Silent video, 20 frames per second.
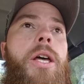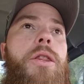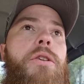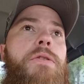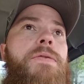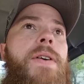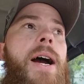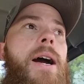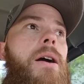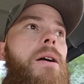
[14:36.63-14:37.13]

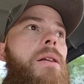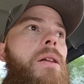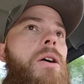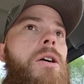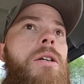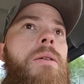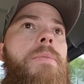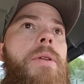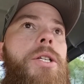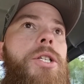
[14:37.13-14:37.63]
another fire
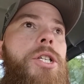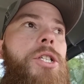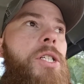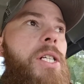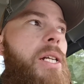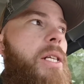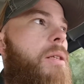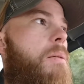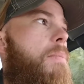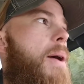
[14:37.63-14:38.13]
alarm that
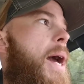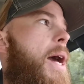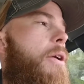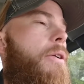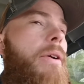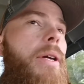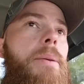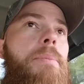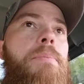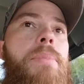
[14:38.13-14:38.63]
just needed the
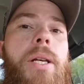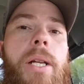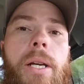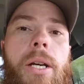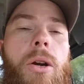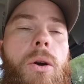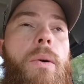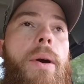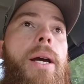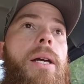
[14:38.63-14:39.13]
battery put
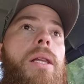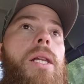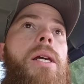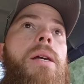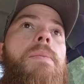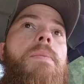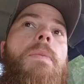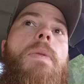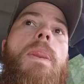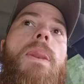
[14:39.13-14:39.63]
in
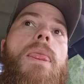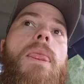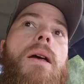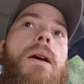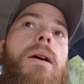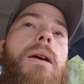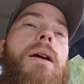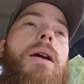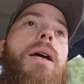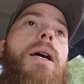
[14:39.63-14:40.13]
correctly.
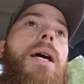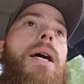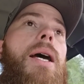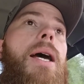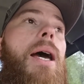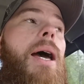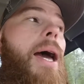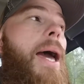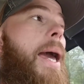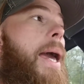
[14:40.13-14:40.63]

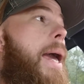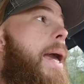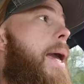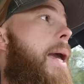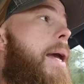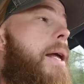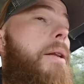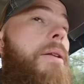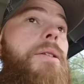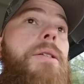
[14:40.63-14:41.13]

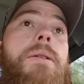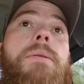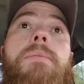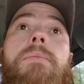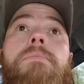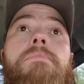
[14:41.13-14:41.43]
And